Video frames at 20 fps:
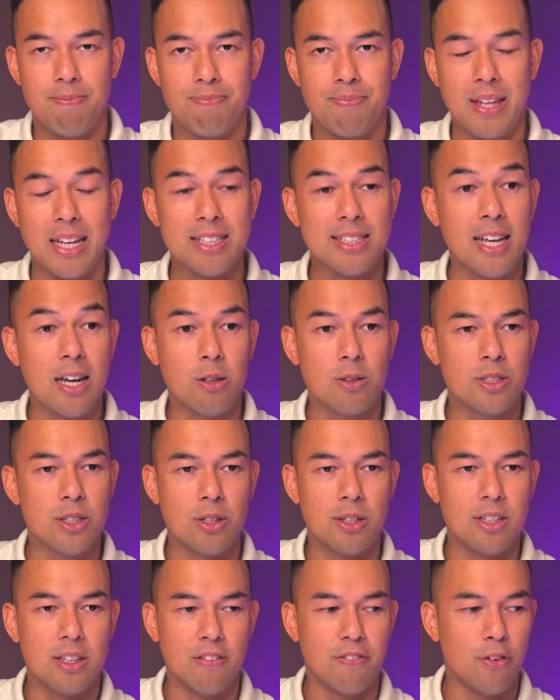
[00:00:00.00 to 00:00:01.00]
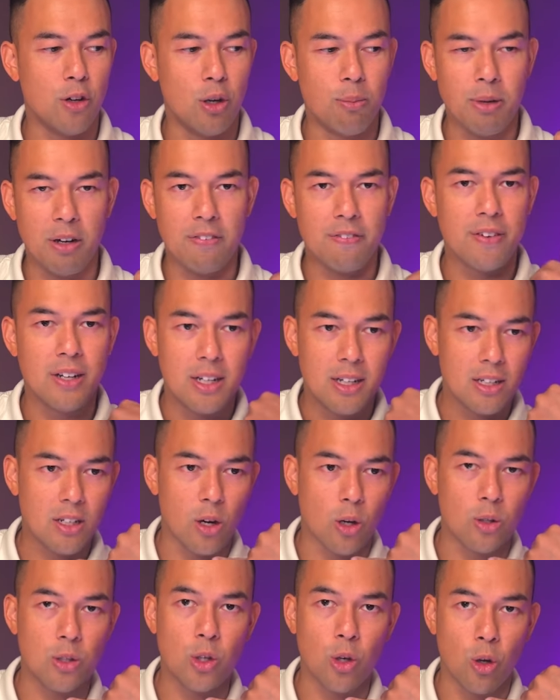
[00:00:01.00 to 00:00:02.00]
Now, sales not in the form of
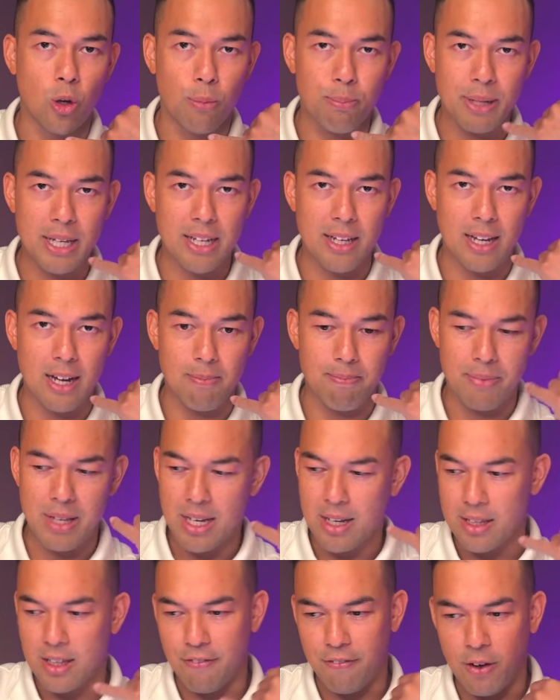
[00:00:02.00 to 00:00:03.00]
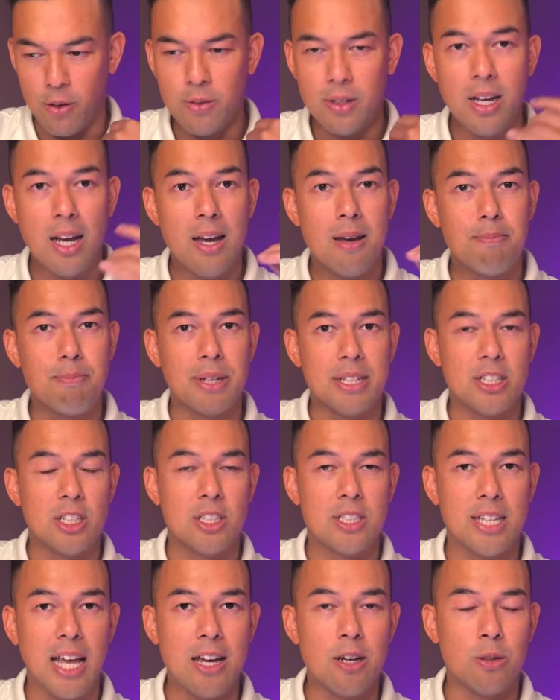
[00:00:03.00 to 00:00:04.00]
cold call picking up the phone, but
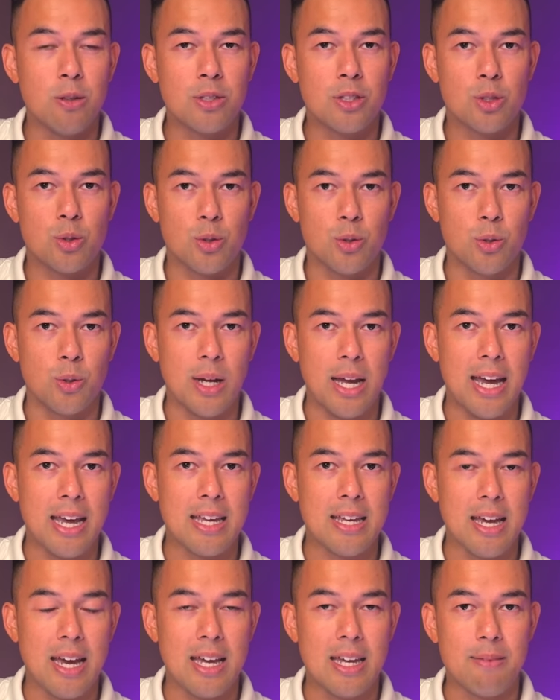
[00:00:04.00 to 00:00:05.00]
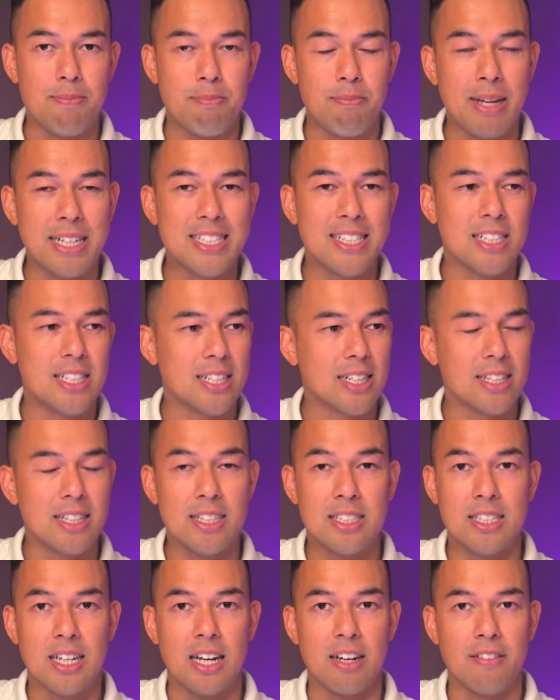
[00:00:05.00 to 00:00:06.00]
sales through a, a messaging
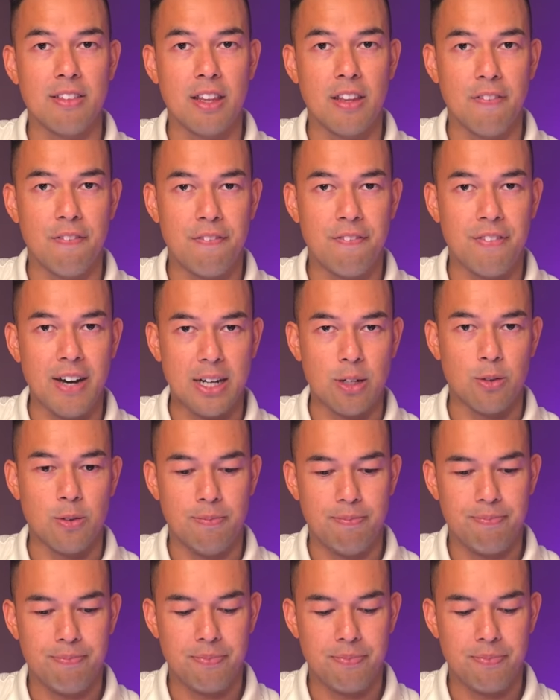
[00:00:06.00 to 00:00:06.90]
inside of the funnel.